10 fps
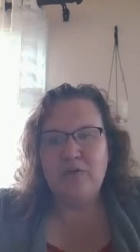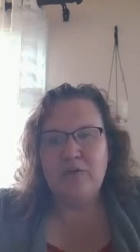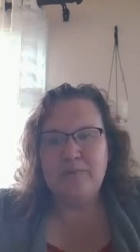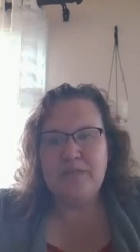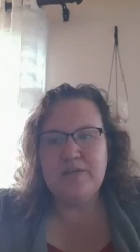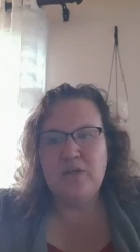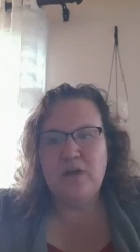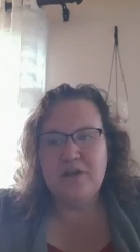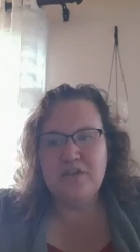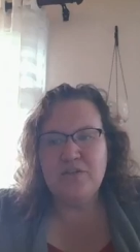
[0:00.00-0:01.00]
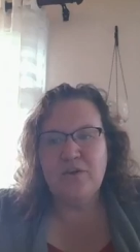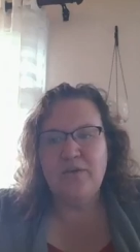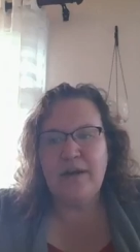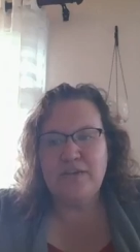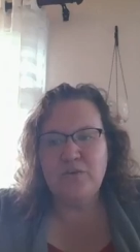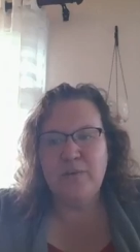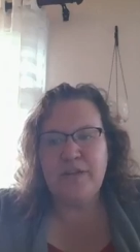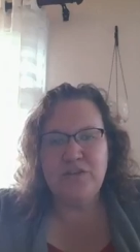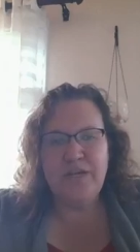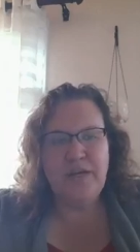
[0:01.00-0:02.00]
in groups as large as our
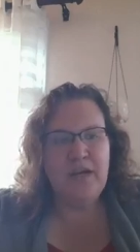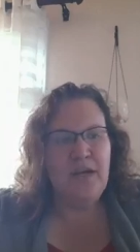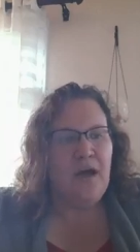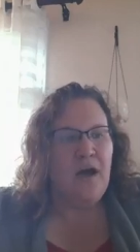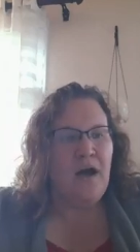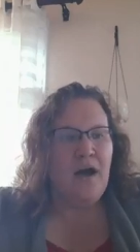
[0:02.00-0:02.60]
graduation.